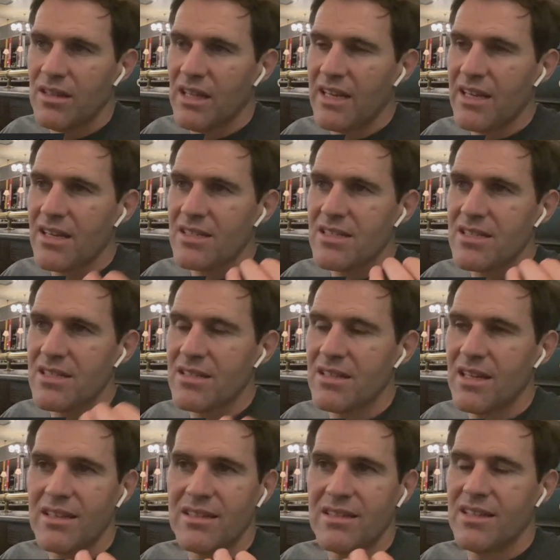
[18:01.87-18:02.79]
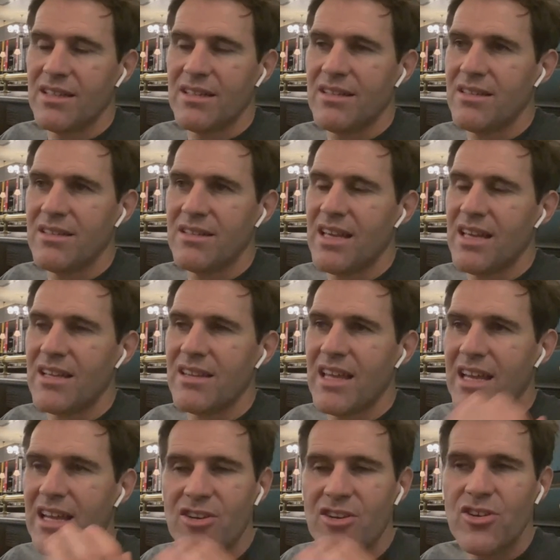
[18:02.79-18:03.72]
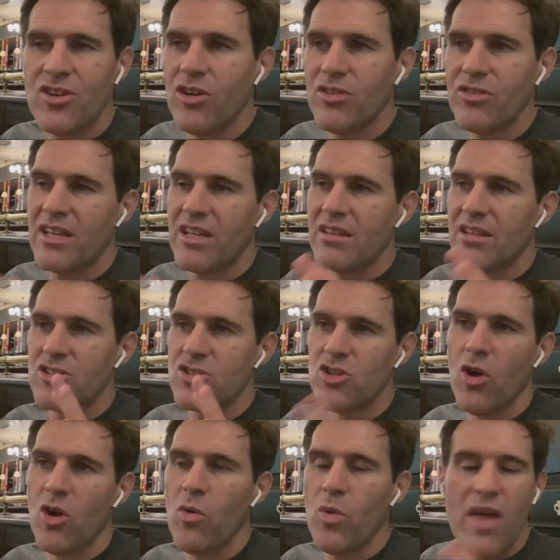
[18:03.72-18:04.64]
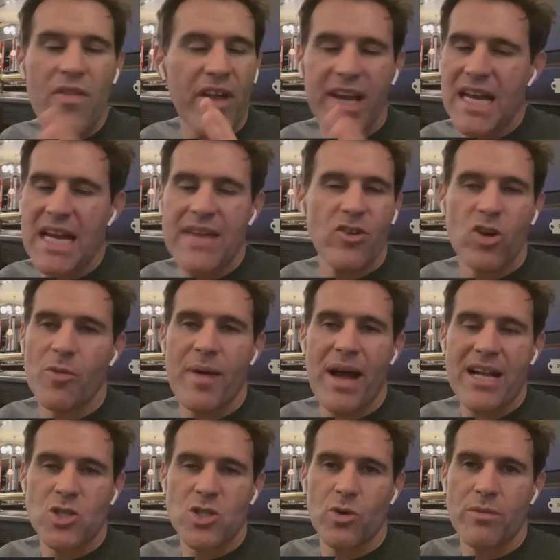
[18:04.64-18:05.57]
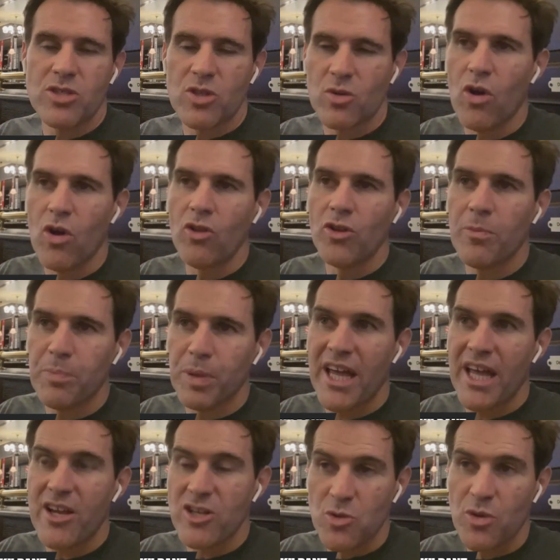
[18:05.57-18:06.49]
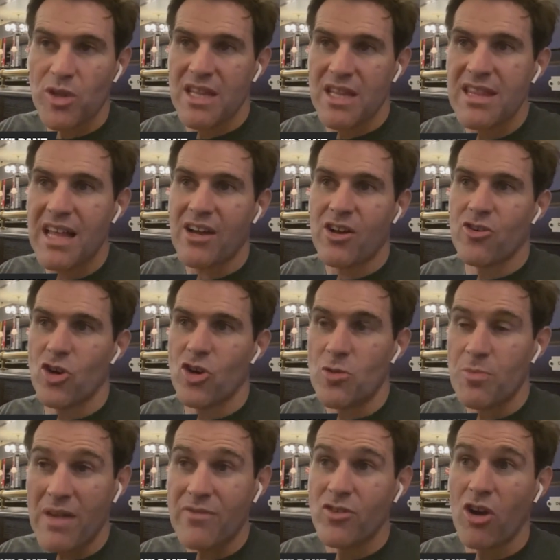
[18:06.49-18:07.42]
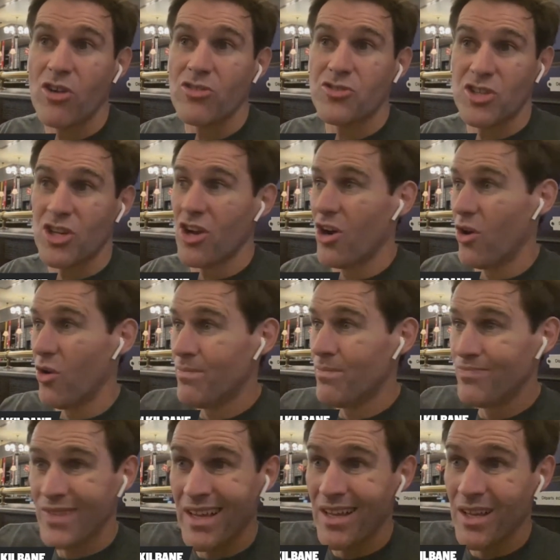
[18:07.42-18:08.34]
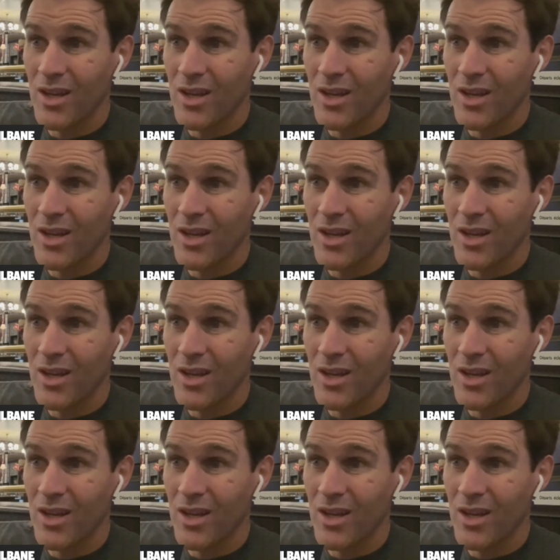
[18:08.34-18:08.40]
Like they, they can. They, there's no way they can ever go back to him. So yeah. All the players within that group have got to go.